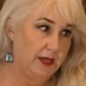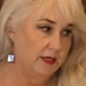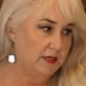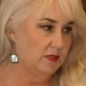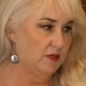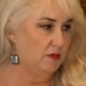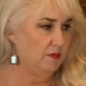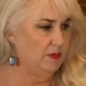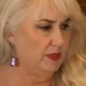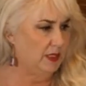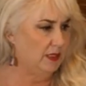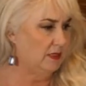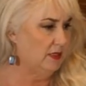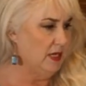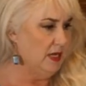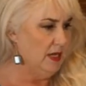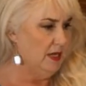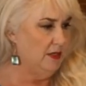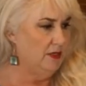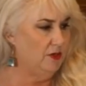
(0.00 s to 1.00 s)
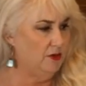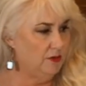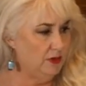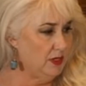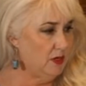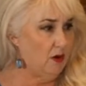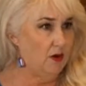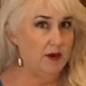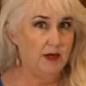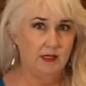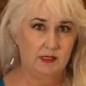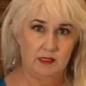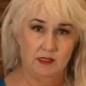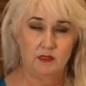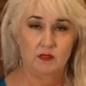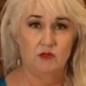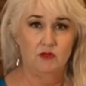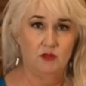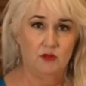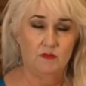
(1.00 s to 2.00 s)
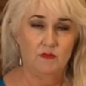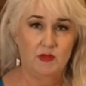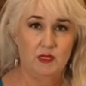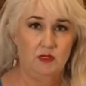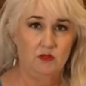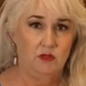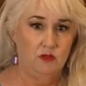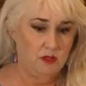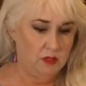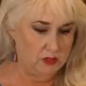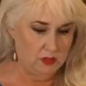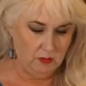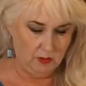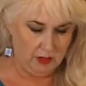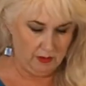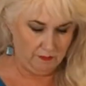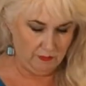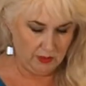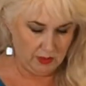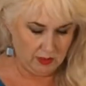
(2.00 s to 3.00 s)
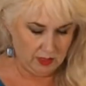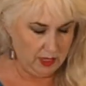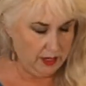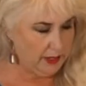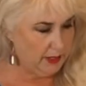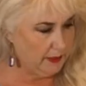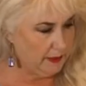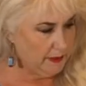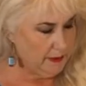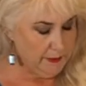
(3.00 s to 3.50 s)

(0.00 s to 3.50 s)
So because you're the artist, this is your piece, you can do whatever you'd like.